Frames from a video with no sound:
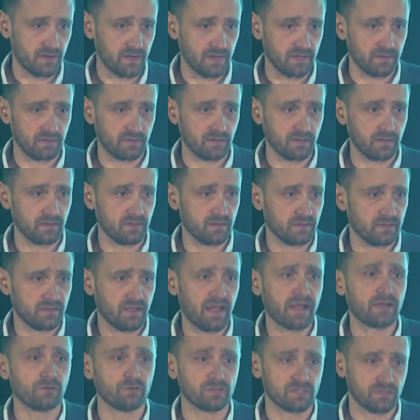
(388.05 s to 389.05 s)
and the
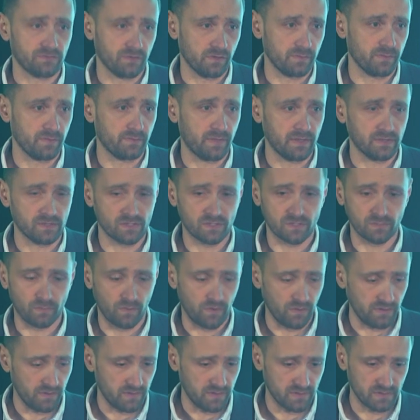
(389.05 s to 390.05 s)
accuracy will be much
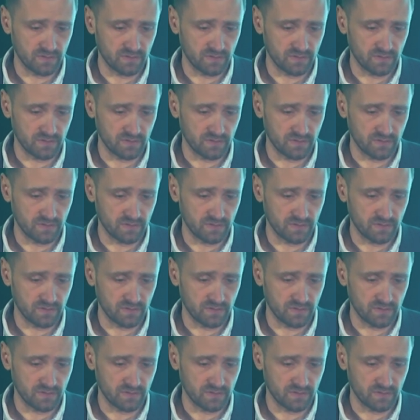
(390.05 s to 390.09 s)
smaller.